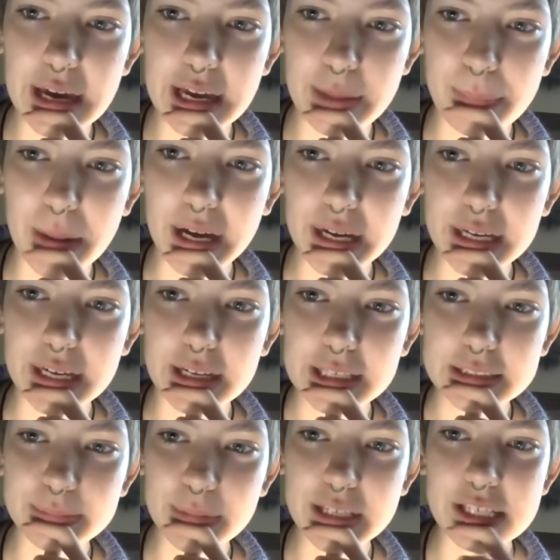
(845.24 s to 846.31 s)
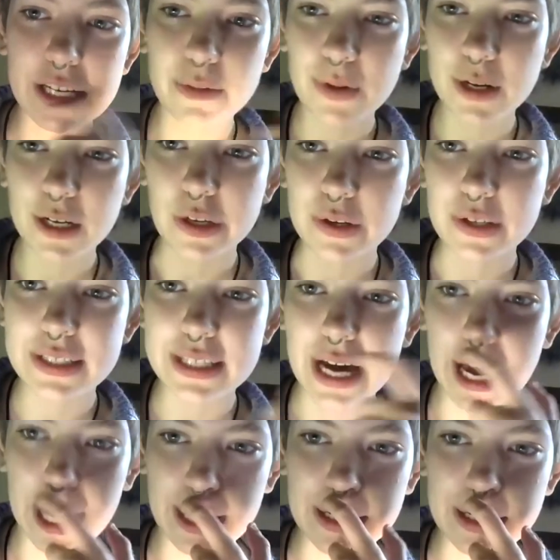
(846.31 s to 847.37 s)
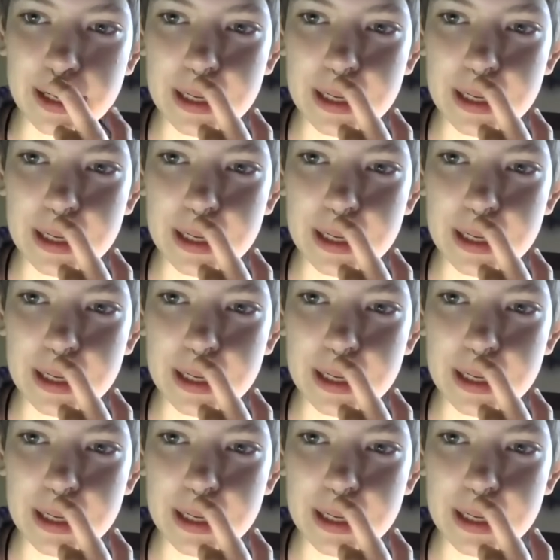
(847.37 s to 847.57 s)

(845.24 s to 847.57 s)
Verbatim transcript: in a bucket because i didn't want to go outside